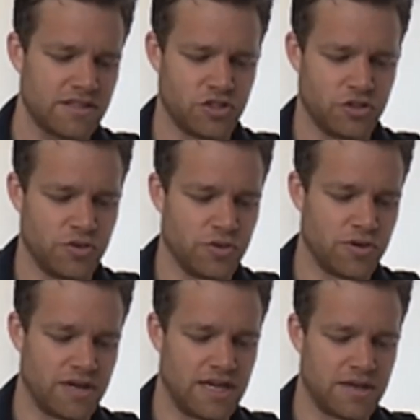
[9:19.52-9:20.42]
to
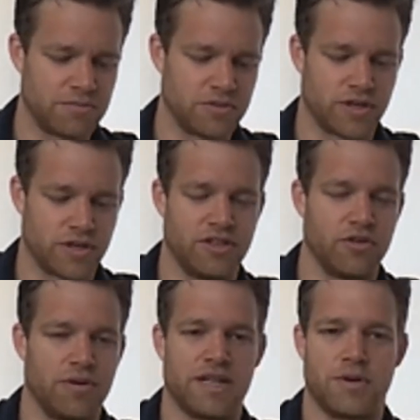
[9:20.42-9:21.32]
um, train U
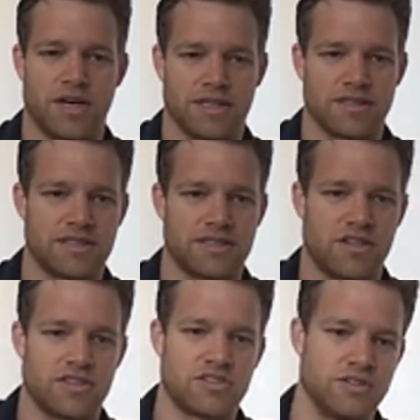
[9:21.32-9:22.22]
M L models that
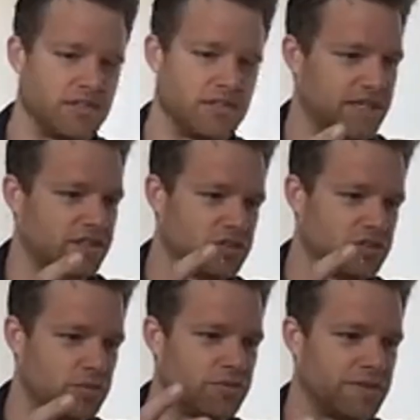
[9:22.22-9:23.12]
also need to then
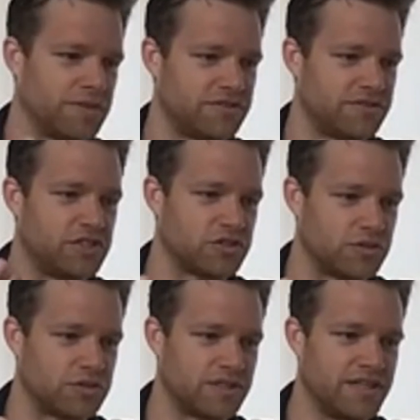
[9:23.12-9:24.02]
consume from this feature
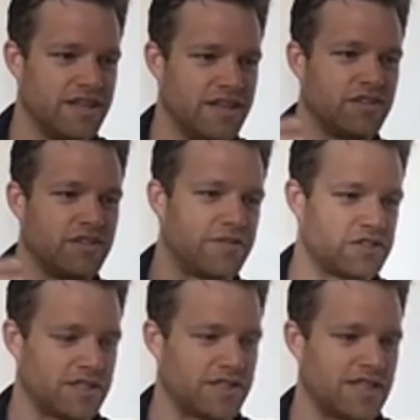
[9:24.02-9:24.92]
store to fetch
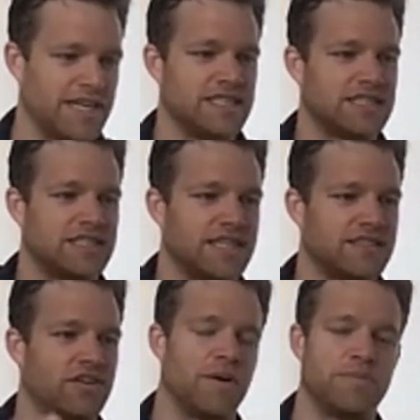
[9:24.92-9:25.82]
the latest set
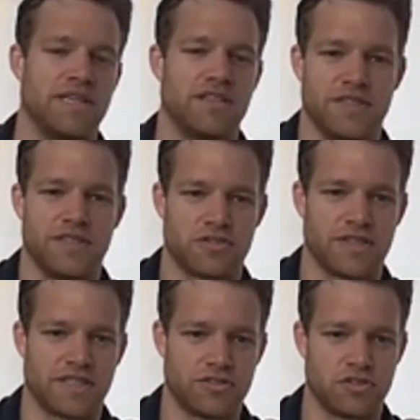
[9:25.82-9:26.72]
of updated feature
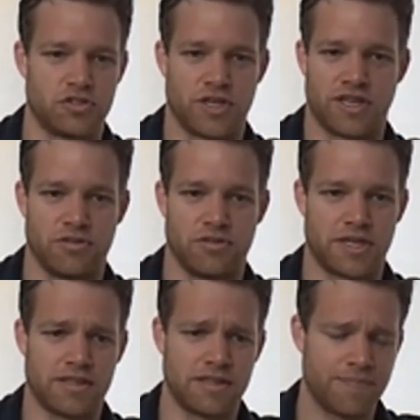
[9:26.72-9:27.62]
values to train a new
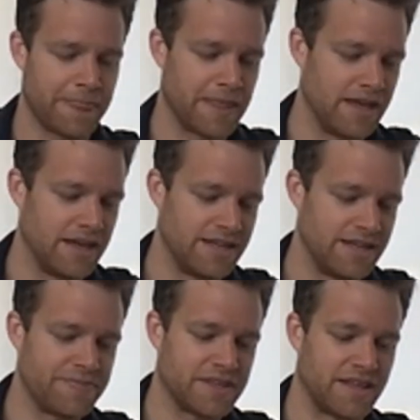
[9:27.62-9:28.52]
model.
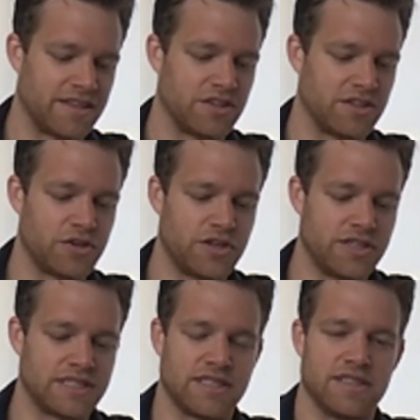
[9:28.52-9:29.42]
And then third,
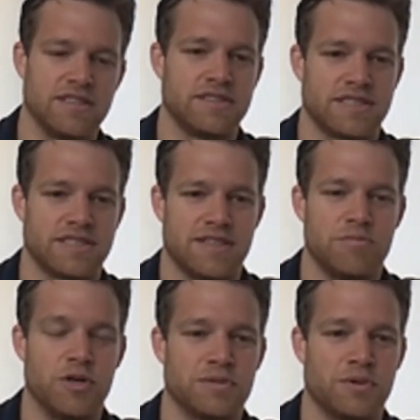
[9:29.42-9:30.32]
and uh,
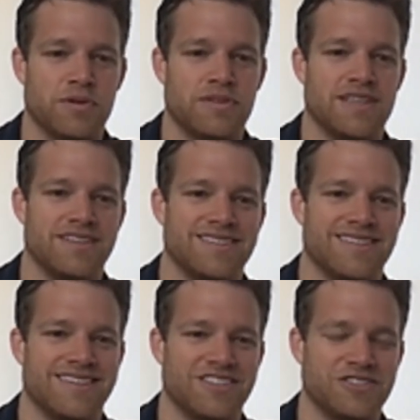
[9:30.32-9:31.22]
most importantly, and,
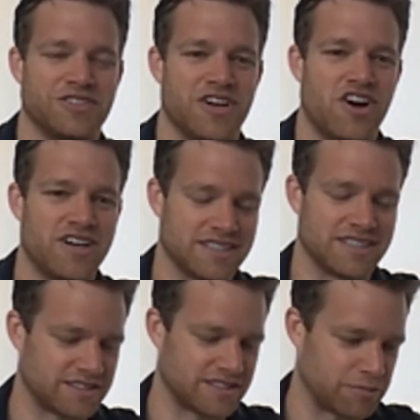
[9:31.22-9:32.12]
and also the hardest
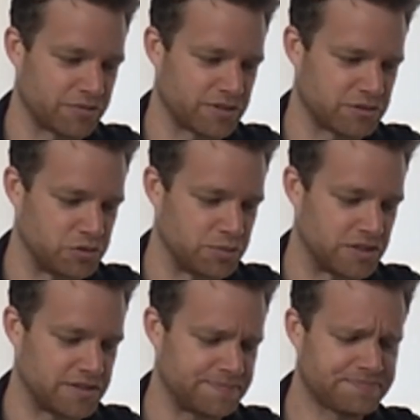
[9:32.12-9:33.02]
type of
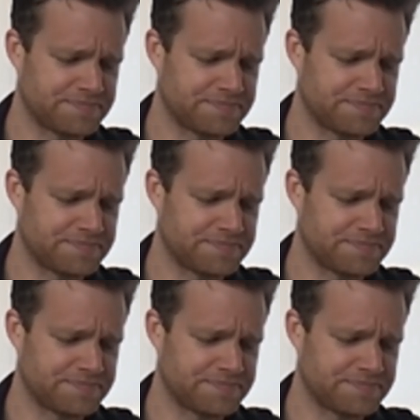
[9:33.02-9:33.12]
consumer,